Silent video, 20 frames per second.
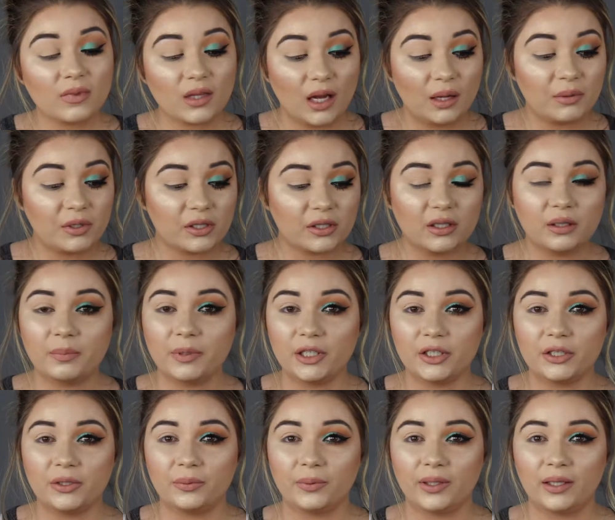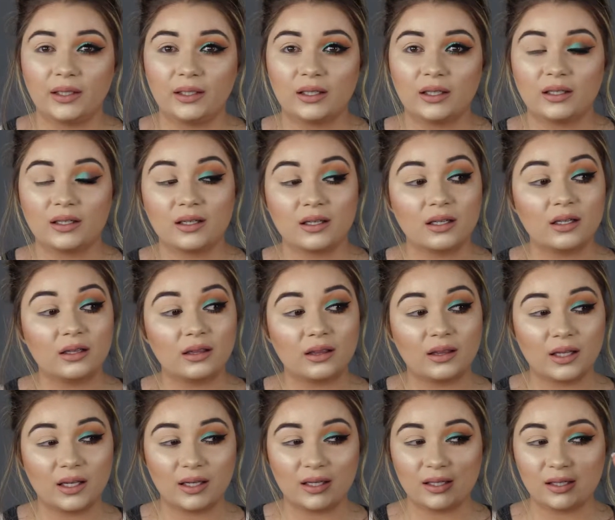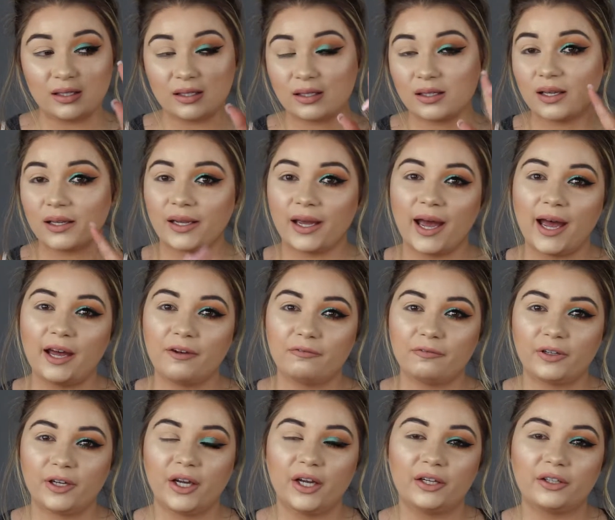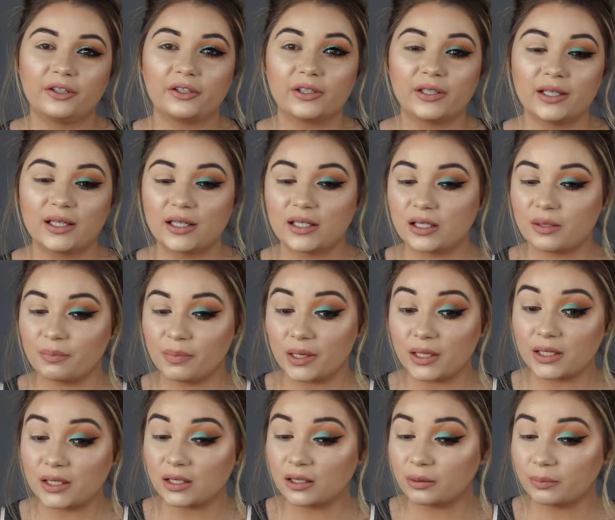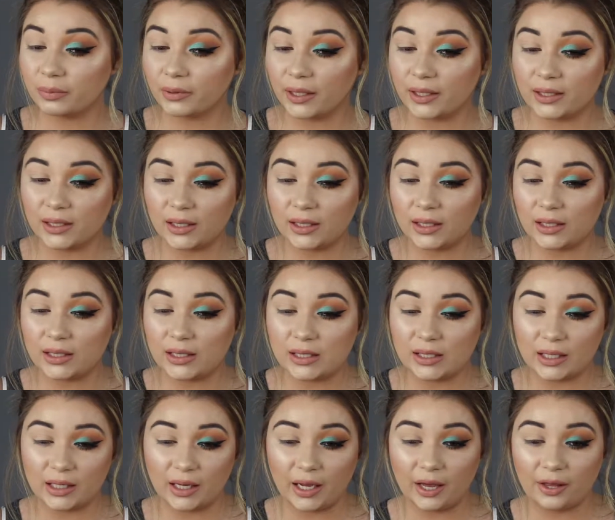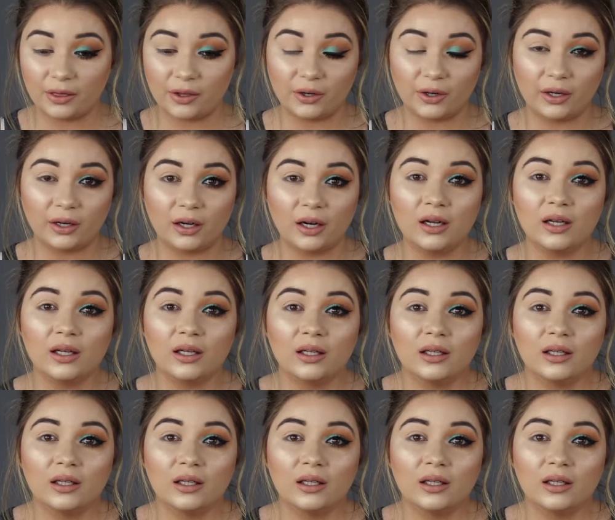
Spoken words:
just going to be doing this half cut crease but still blended in together